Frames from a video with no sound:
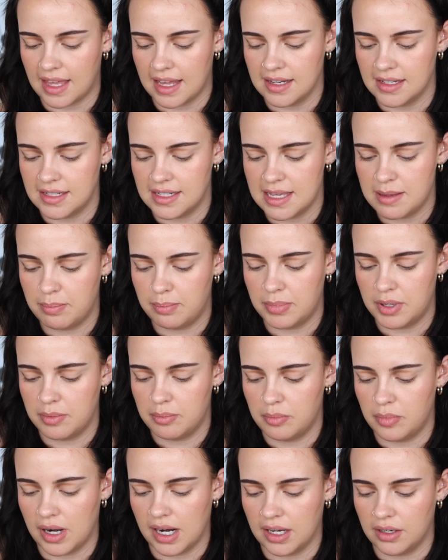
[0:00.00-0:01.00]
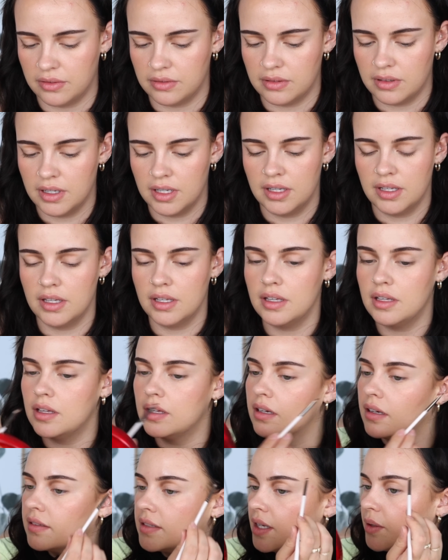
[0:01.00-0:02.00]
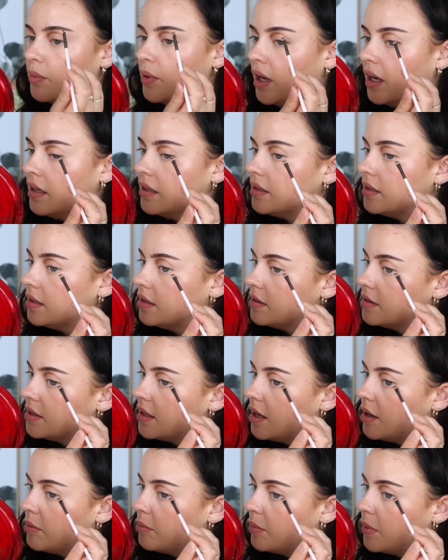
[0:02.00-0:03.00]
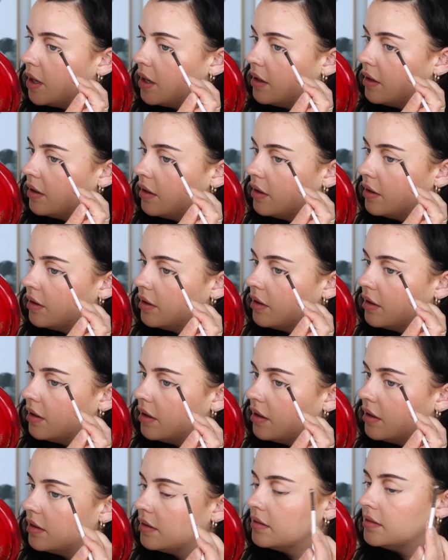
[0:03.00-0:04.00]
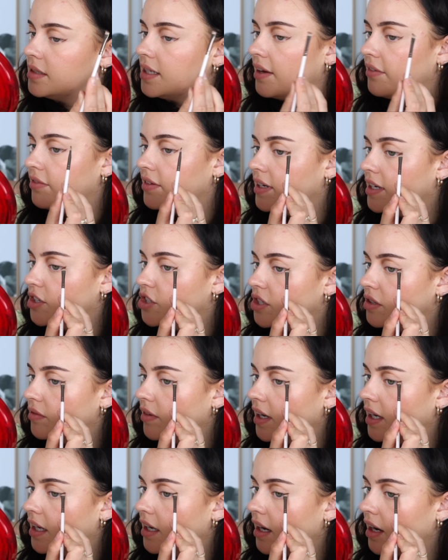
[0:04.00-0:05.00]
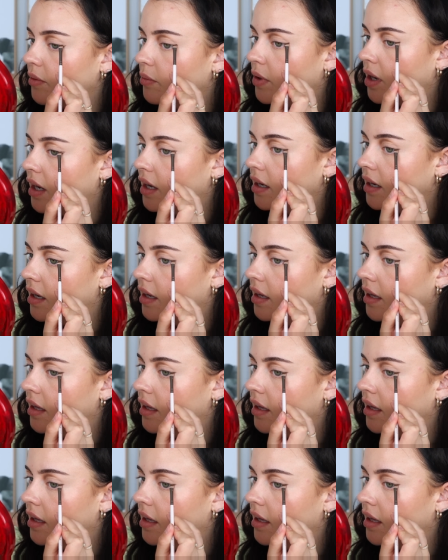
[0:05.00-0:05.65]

that deep brown because I want some definition right here. I want